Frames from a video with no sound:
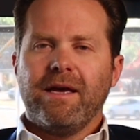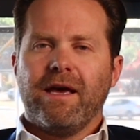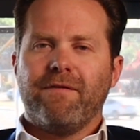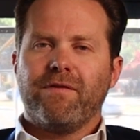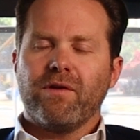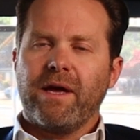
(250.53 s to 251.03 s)

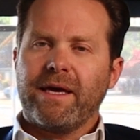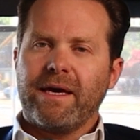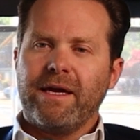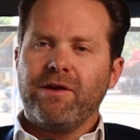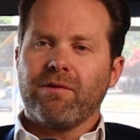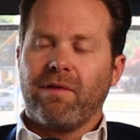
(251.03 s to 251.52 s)
If you're like
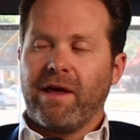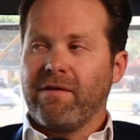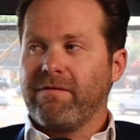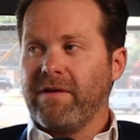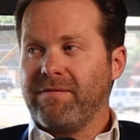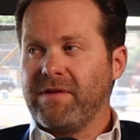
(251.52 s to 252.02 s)
in your late
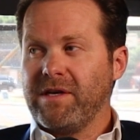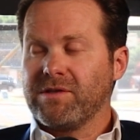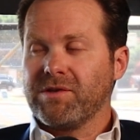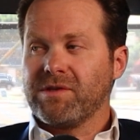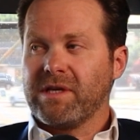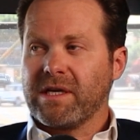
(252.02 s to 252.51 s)
50s
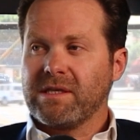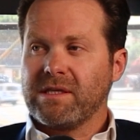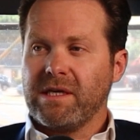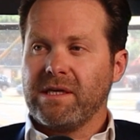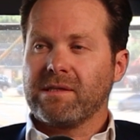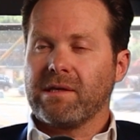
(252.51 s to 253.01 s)
or
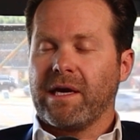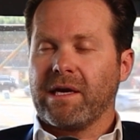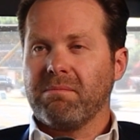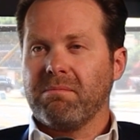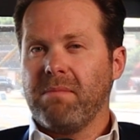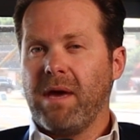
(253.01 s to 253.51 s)
60s, like
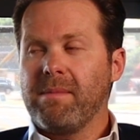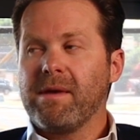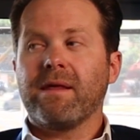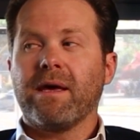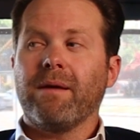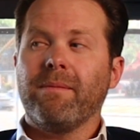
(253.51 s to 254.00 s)
maybe
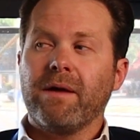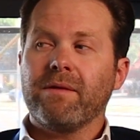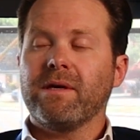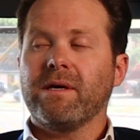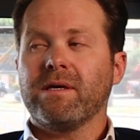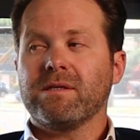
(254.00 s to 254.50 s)
think about
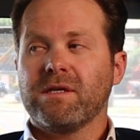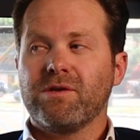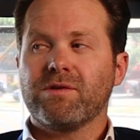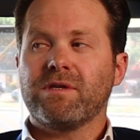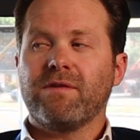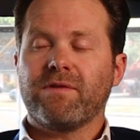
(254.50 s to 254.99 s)
this in your
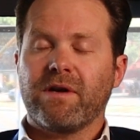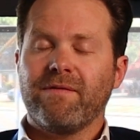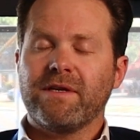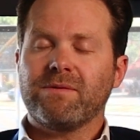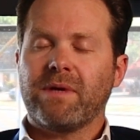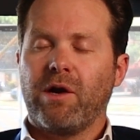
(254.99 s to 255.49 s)
self-directed
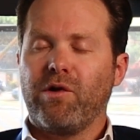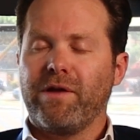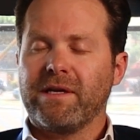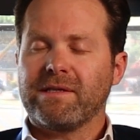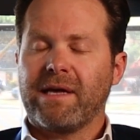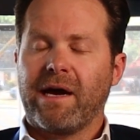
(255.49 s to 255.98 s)
investments. I don't know that
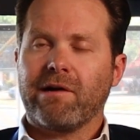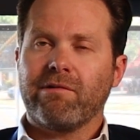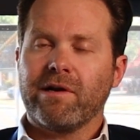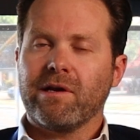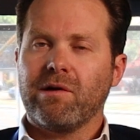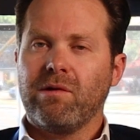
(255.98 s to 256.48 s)
it's that
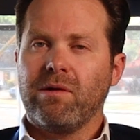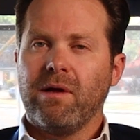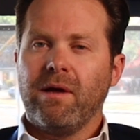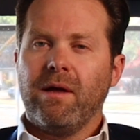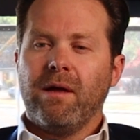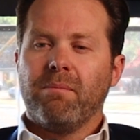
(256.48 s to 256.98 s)
critical.
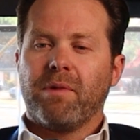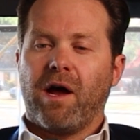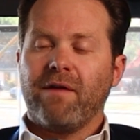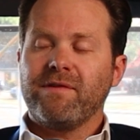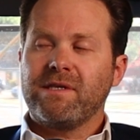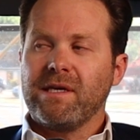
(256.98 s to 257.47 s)
But
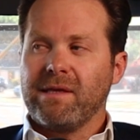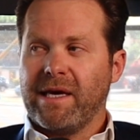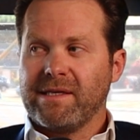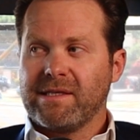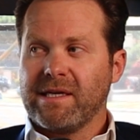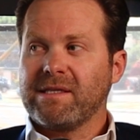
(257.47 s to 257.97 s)
obviously
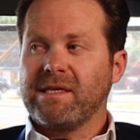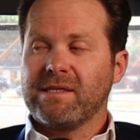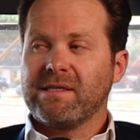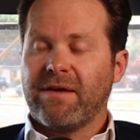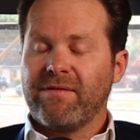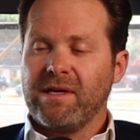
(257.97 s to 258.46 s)
late 60s,
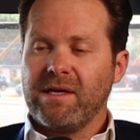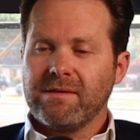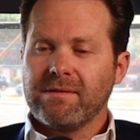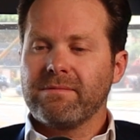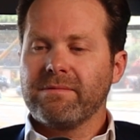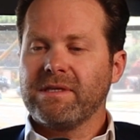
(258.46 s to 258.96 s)

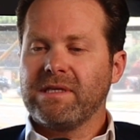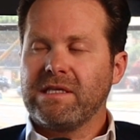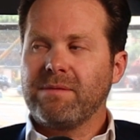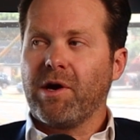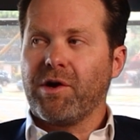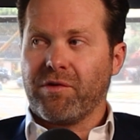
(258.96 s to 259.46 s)
70s, this needs
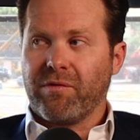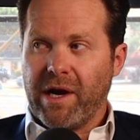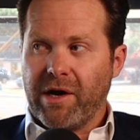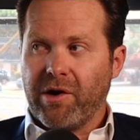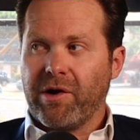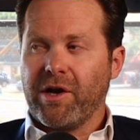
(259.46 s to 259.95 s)
to be on your
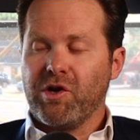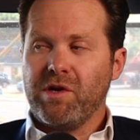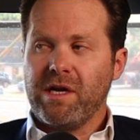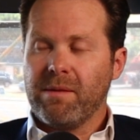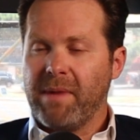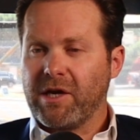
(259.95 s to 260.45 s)
radar. And you
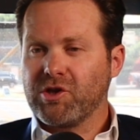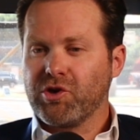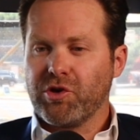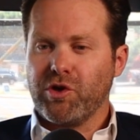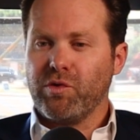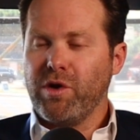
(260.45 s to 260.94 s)
need to make
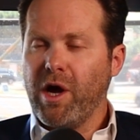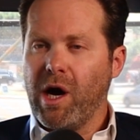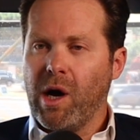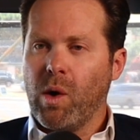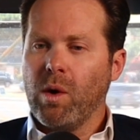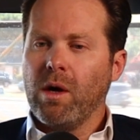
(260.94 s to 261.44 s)
sure you
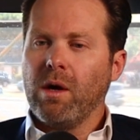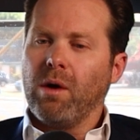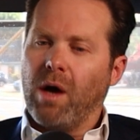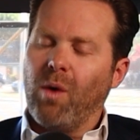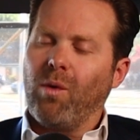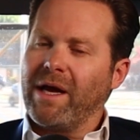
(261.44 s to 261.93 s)
know,
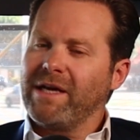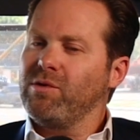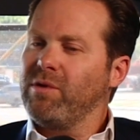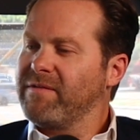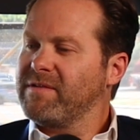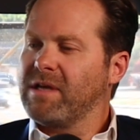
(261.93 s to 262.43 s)
oh, well, I do
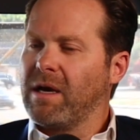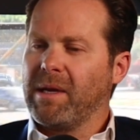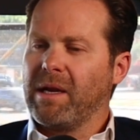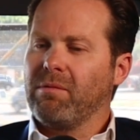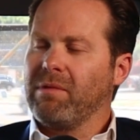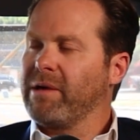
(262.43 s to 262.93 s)
have some
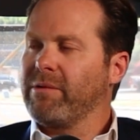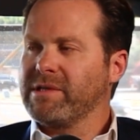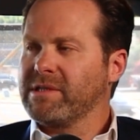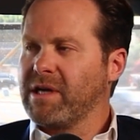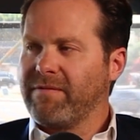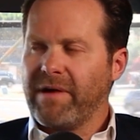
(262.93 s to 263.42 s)
in liquid
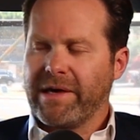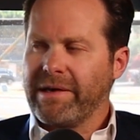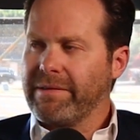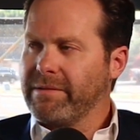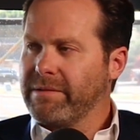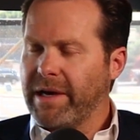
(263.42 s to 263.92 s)
stuff I
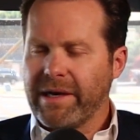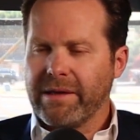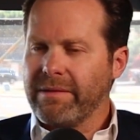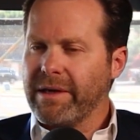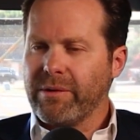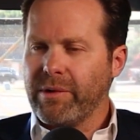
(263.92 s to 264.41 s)
could
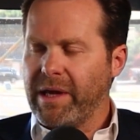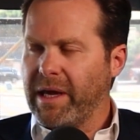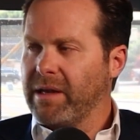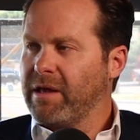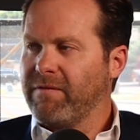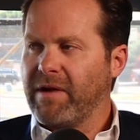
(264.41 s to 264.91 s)

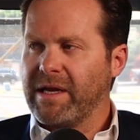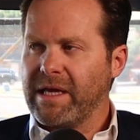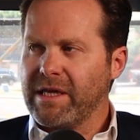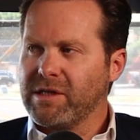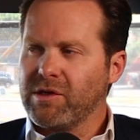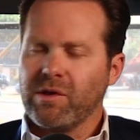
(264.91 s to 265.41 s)
liquidate if I
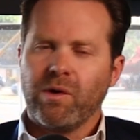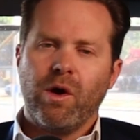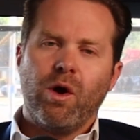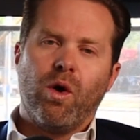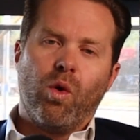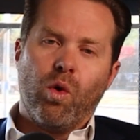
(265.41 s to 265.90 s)
needed to.
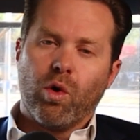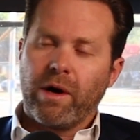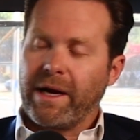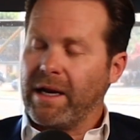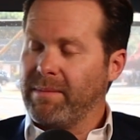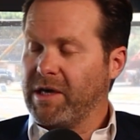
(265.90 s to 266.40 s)
Or
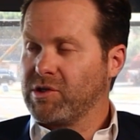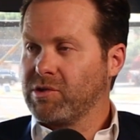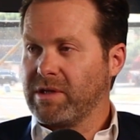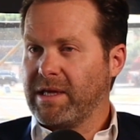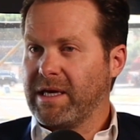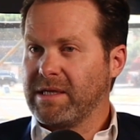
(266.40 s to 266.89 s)
I got to make
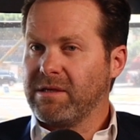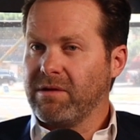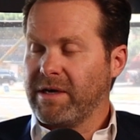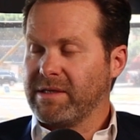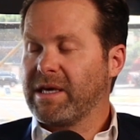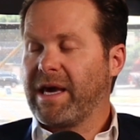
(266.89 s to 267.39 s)
sure that deal
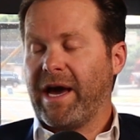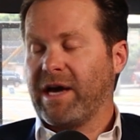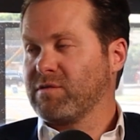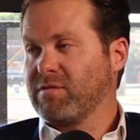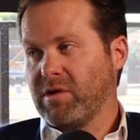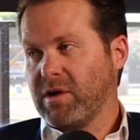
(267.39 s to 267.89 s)
has
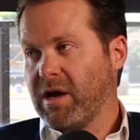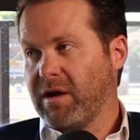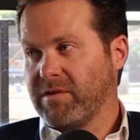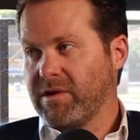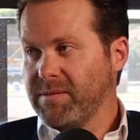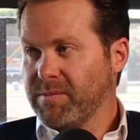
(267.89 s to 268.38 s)
cash flow to
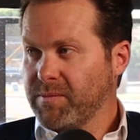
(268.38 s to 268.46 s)
cover it.